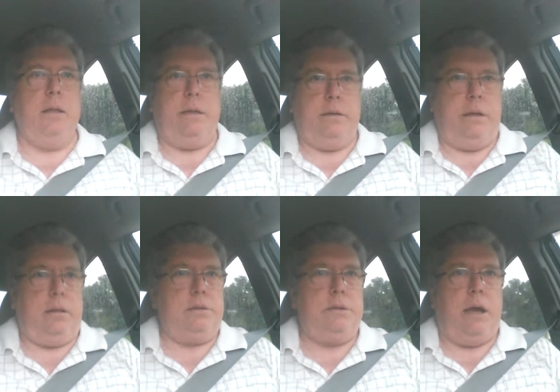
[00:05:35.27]
The
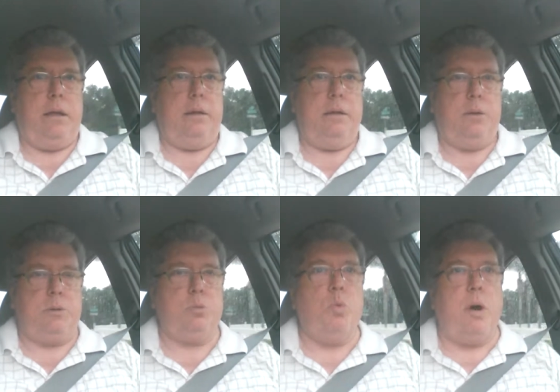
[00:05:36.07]
deal is done. There
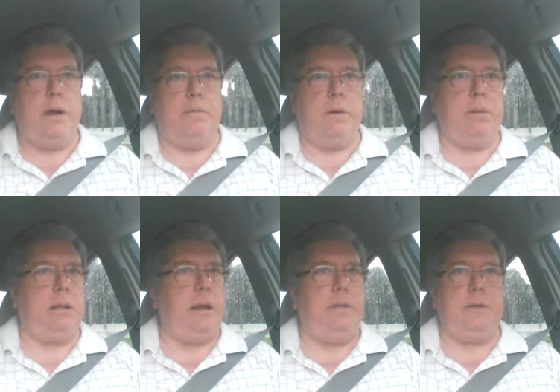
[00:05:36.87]
was one of them. A
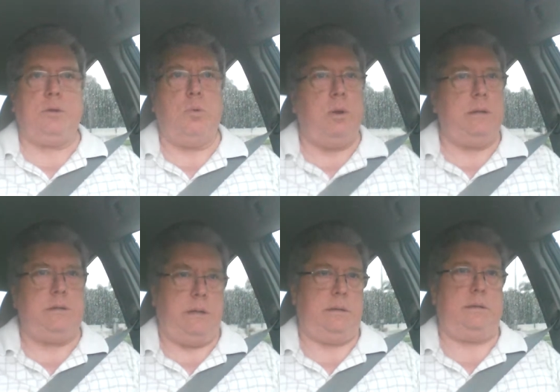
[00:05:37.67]
lot of these are
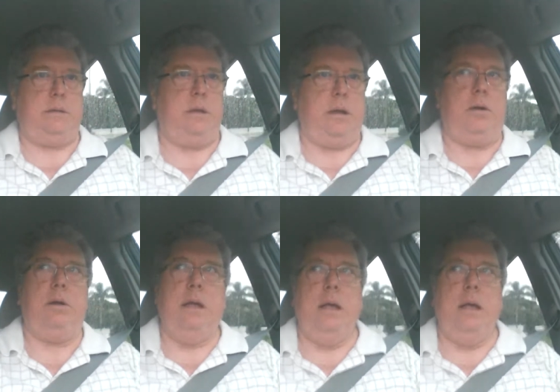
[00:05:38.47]
onesies, you know.